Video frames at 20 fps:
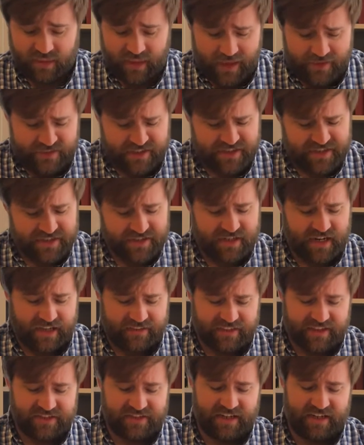and this is
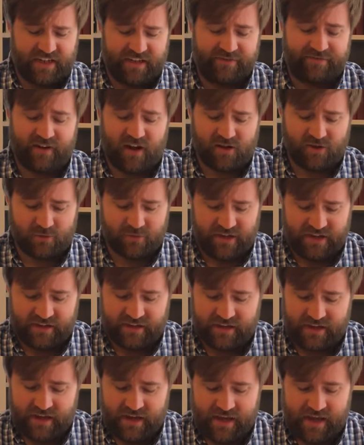not the city. Follow
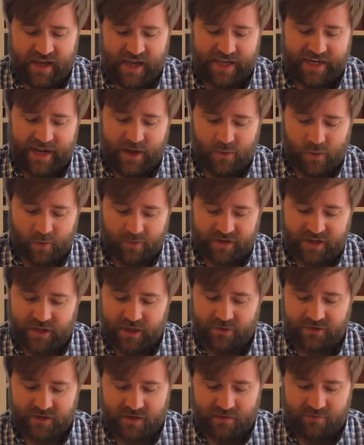me, and I will bring
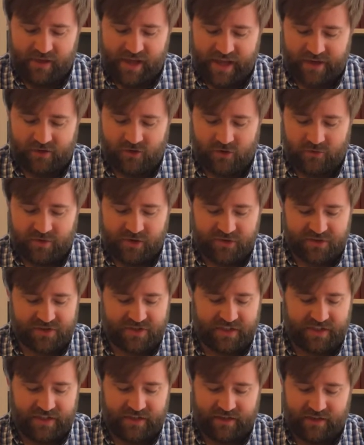you to the man whom you
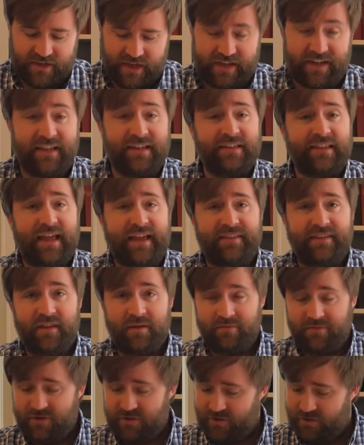seek. And he led
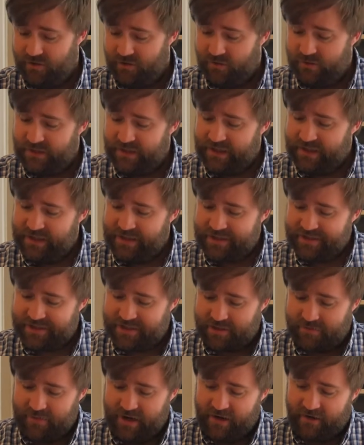them to
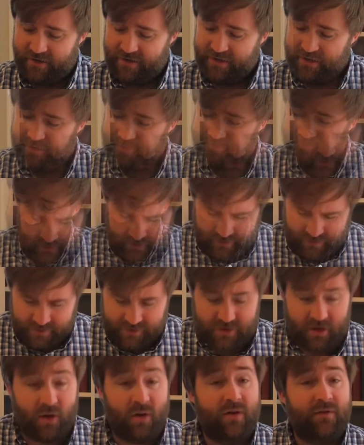Samaria.
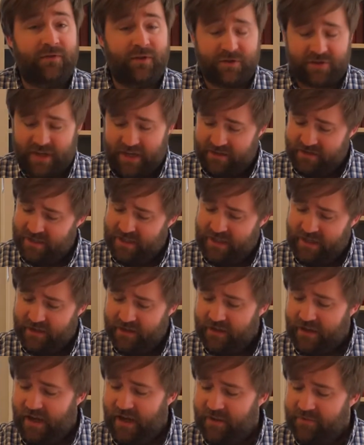So verse
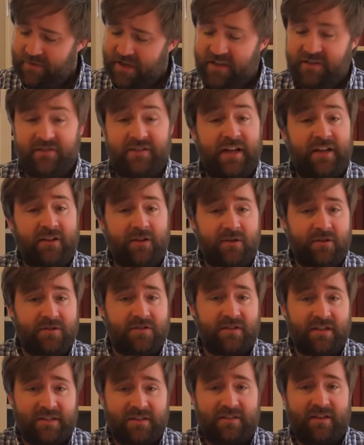18
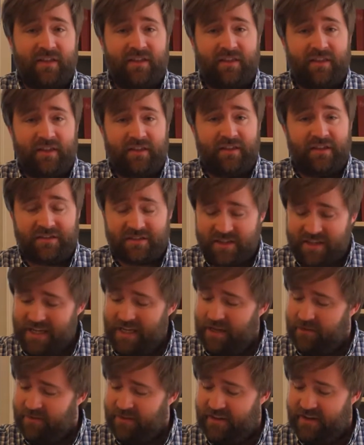continues this
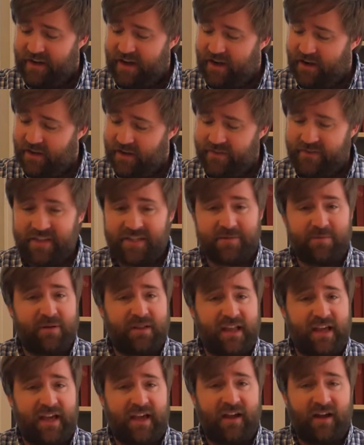theme in the narrative, this
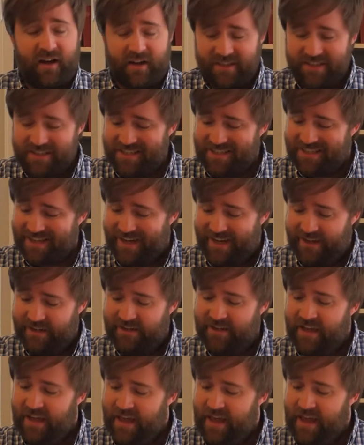play on sight